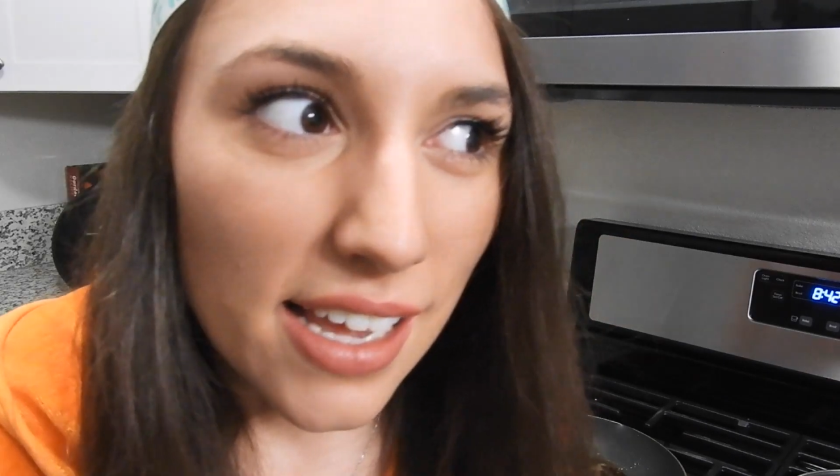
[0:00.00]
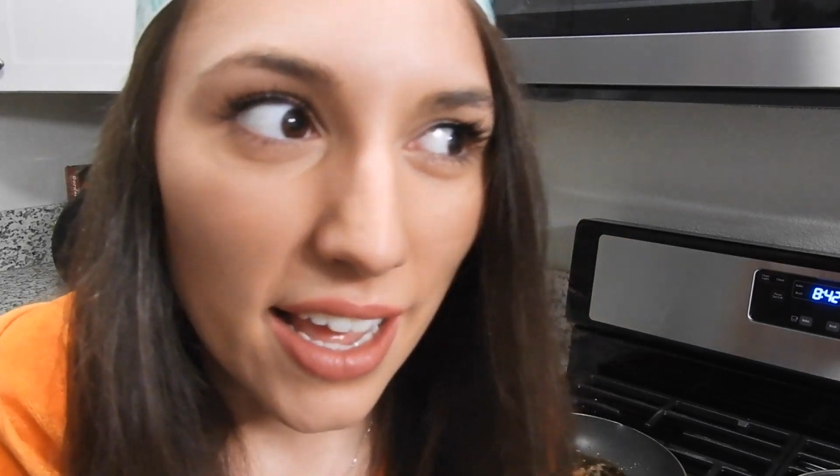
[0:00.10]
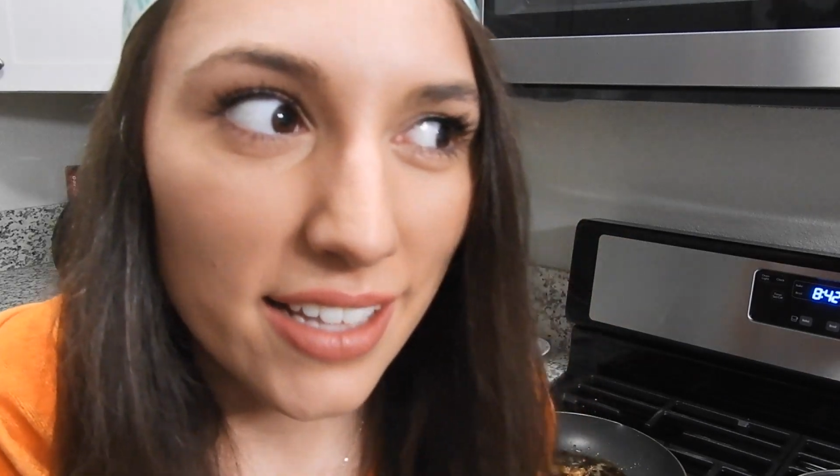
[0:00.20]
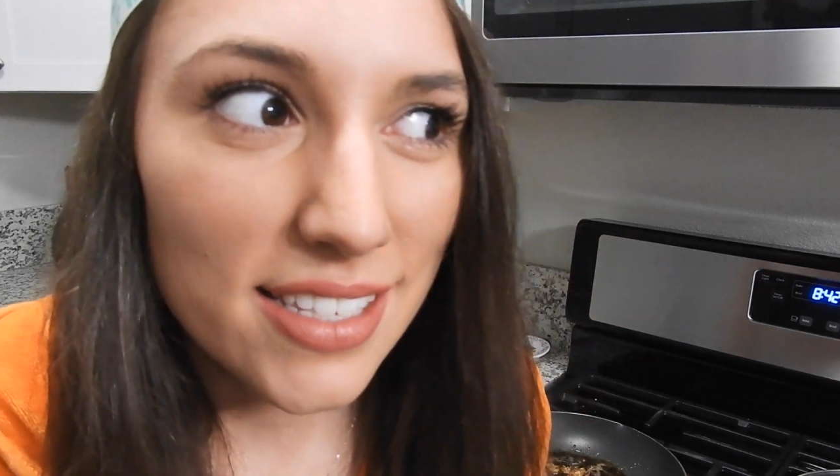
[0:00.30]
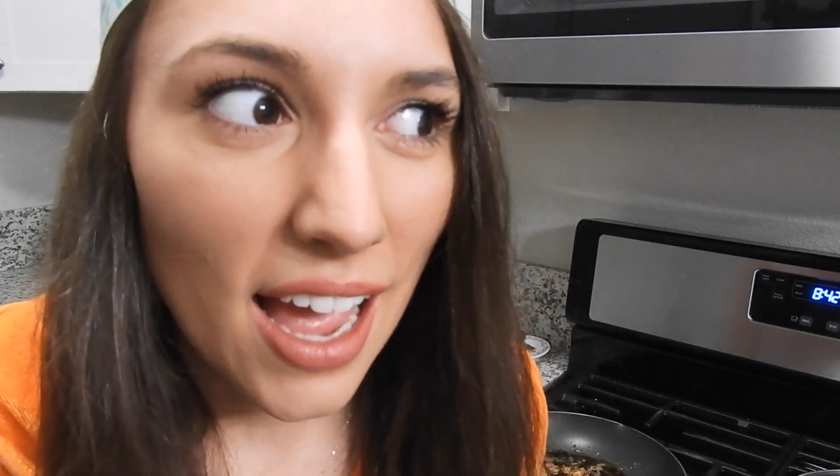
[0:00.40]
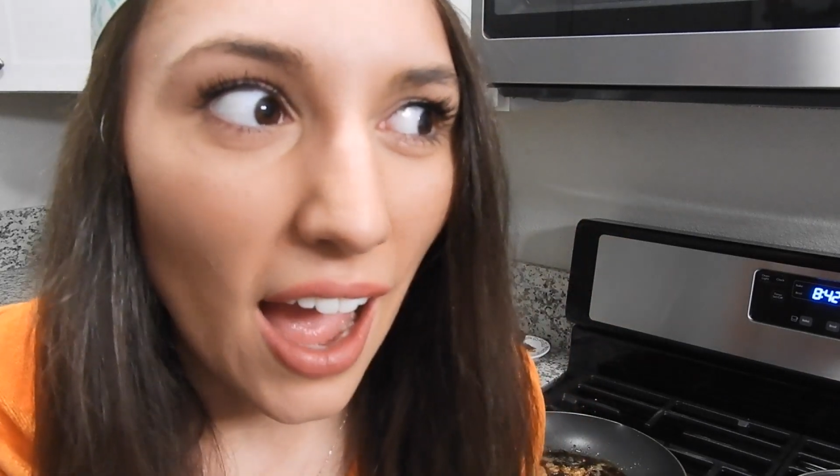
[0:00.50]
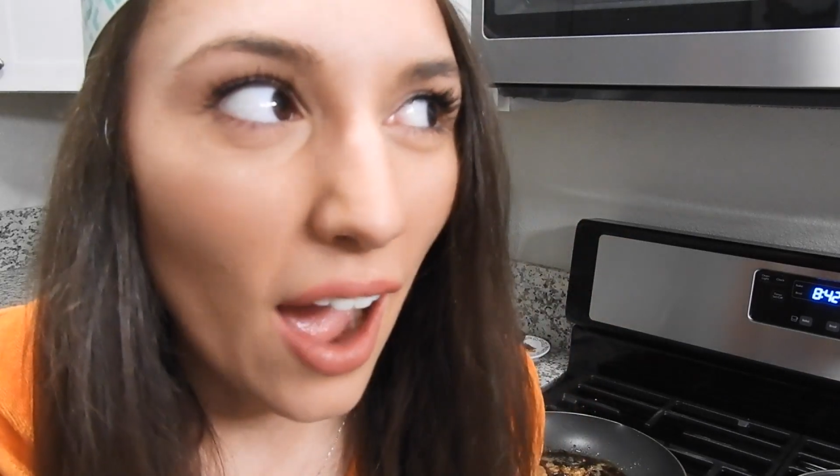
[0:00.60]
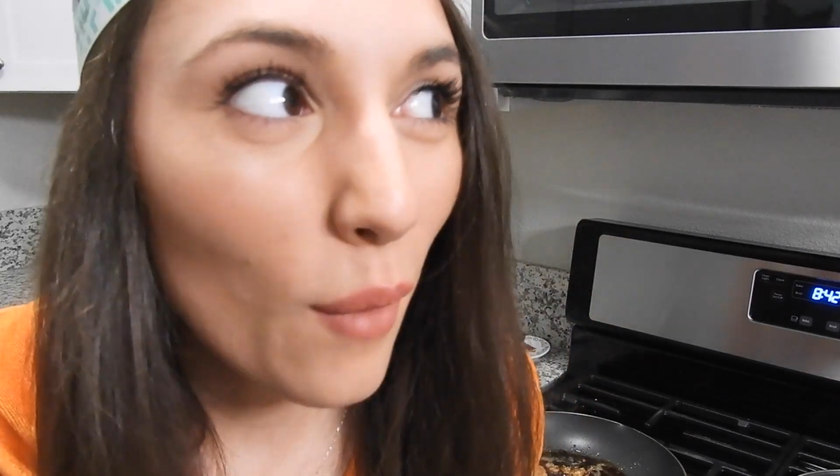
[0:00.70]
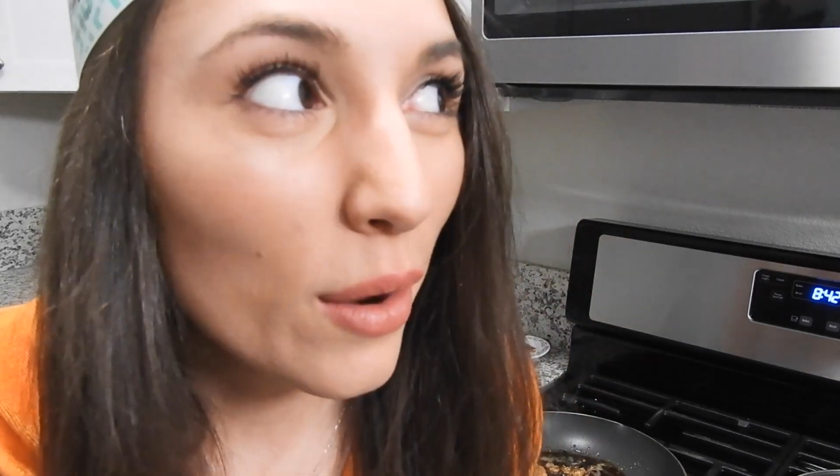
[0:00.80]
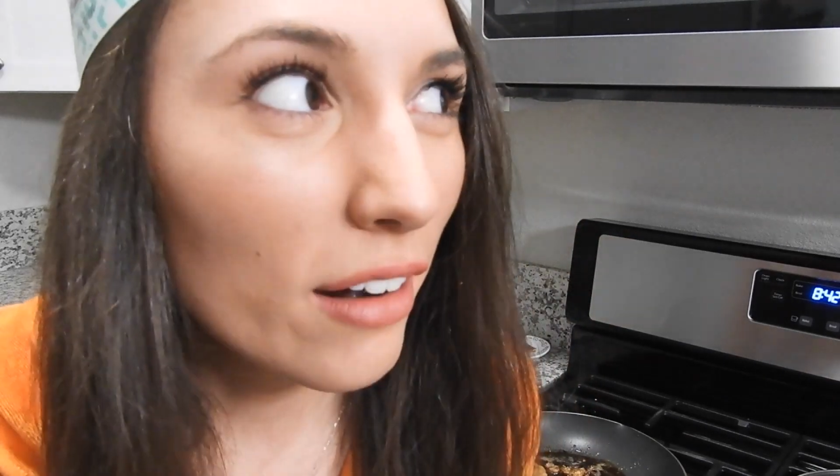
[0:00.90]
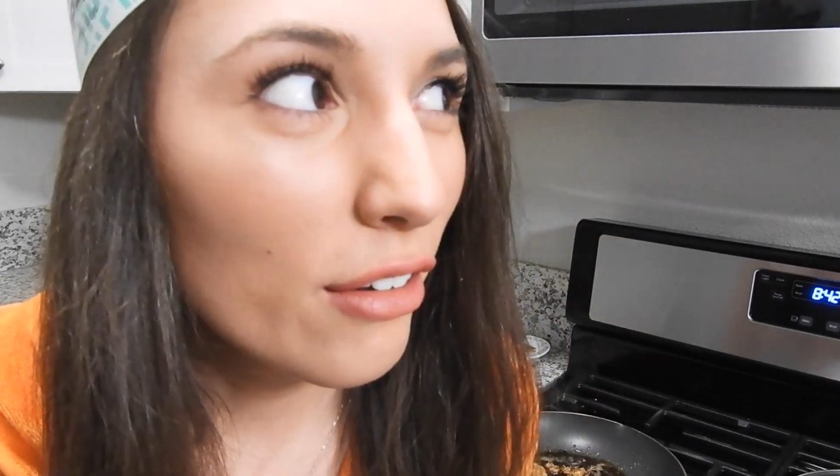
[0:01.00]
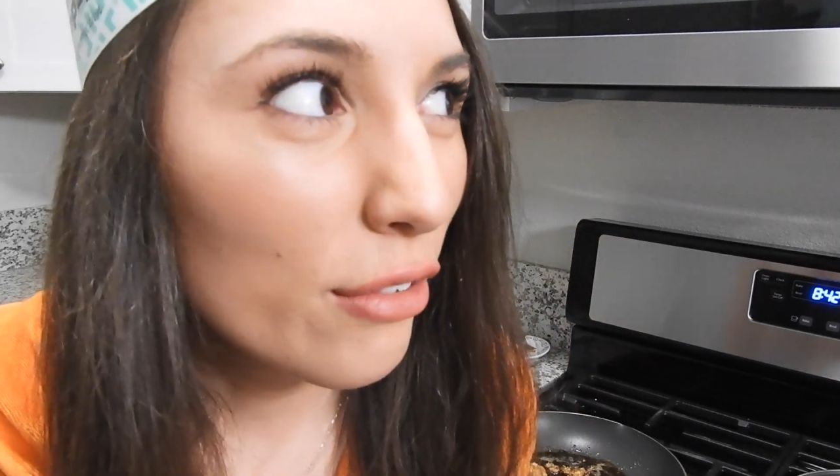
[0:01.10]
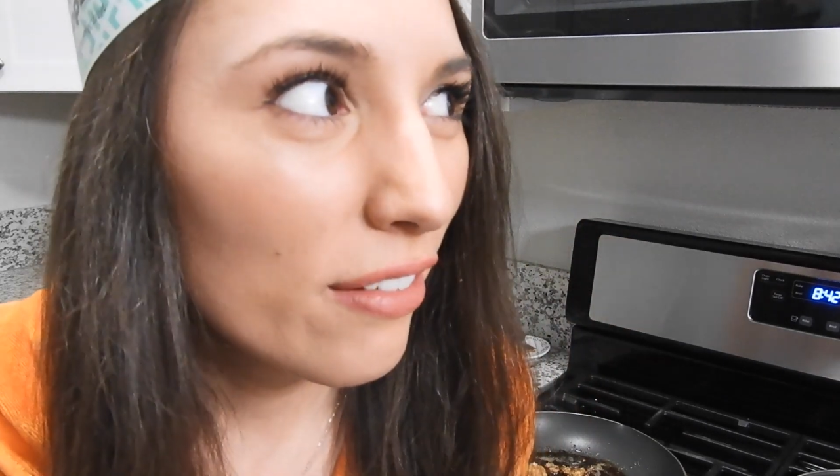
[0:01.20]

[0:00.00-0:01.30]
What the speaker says: It's hour